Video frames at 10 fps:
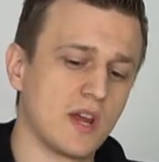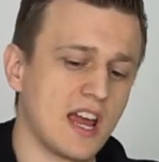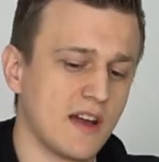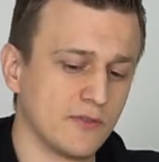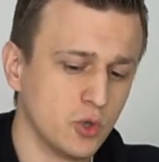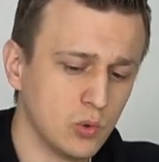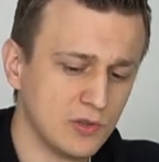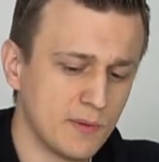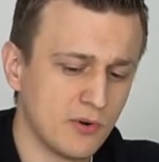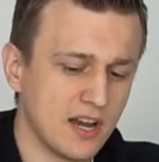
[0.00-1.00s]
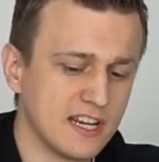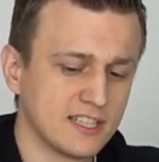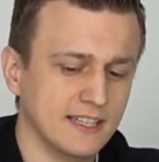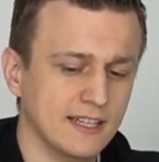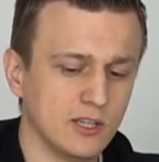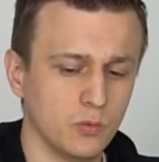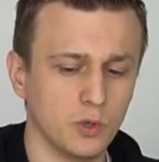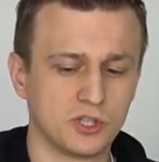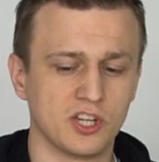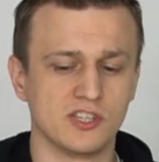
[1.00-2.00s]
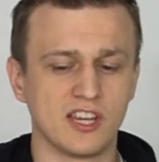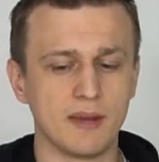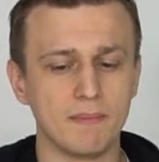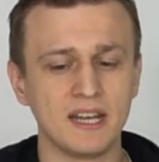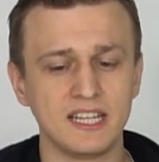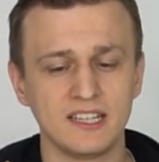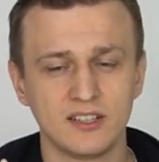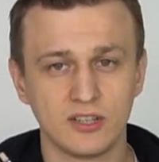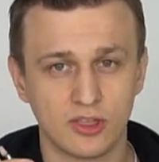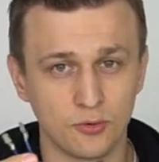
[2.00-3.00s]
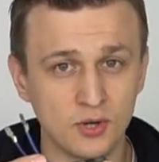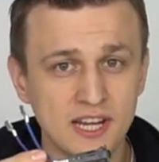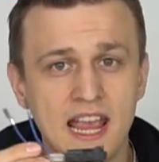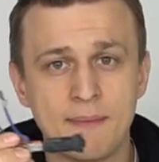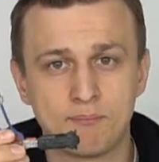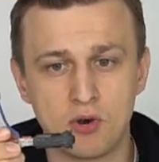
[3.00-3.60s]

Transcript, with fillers: we have tool number 8, which is a mini 3-amp